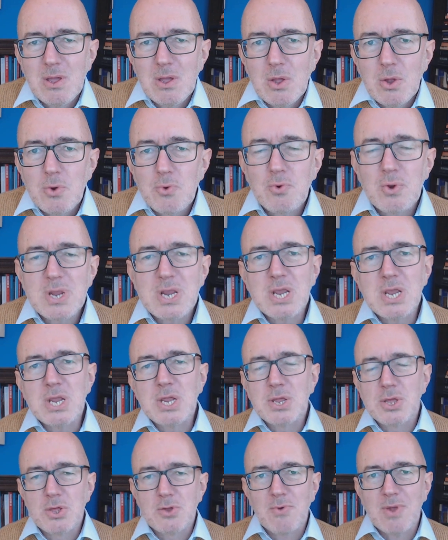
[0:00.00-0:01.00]
Rishi
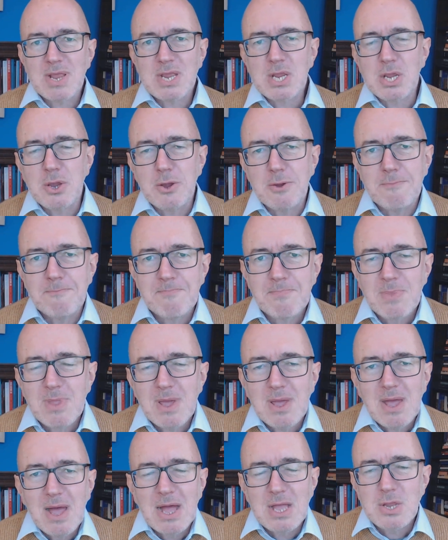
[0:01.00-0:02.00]
to the rescue,
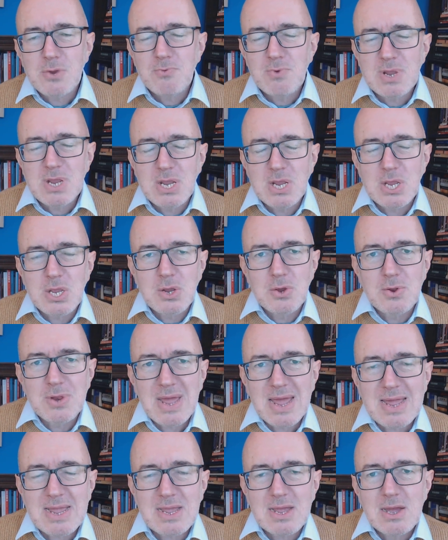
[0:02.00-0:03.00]
as Rishi
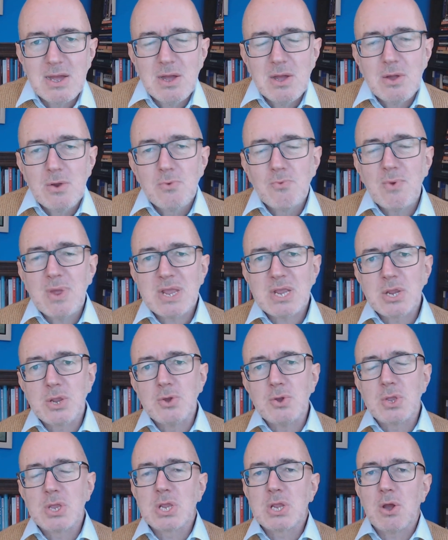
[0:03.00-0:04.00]
Sunak
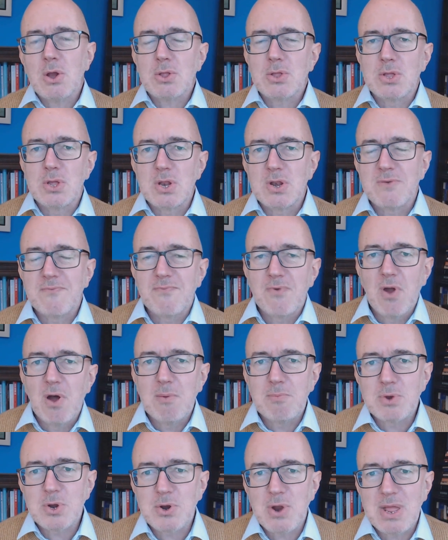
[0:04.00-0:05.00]
rescued Scotland from
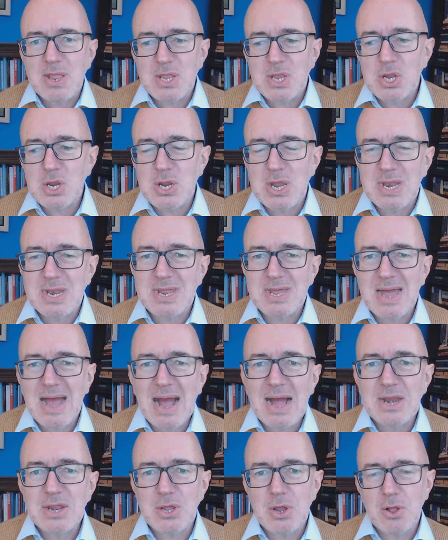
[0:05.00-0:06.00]
transgender
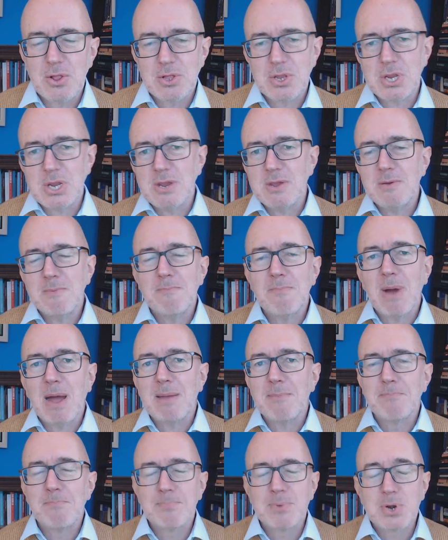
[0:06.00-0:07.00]
ideology by
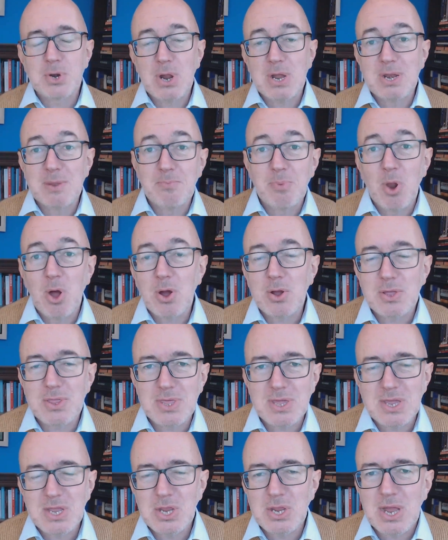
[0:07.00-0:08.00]
trying to block
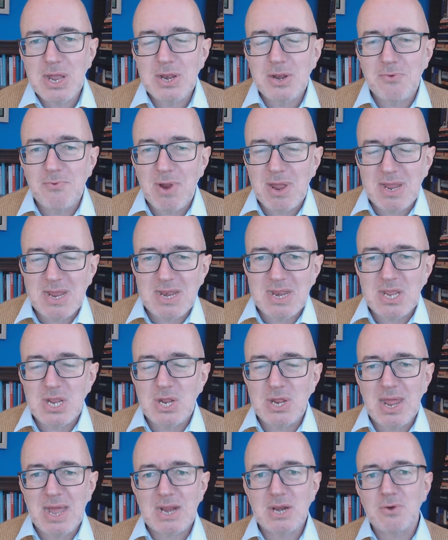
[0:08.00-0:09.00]
the Gender Recognition
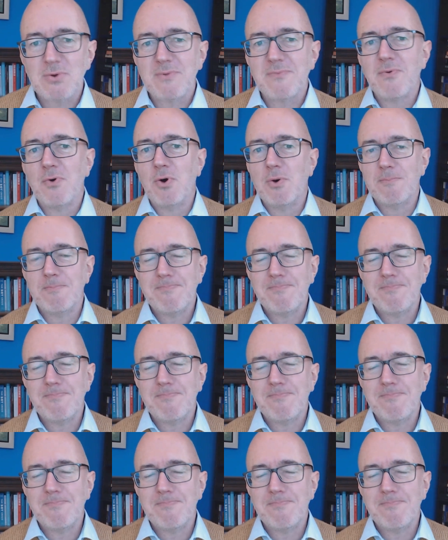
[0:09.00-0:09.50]
Act reform.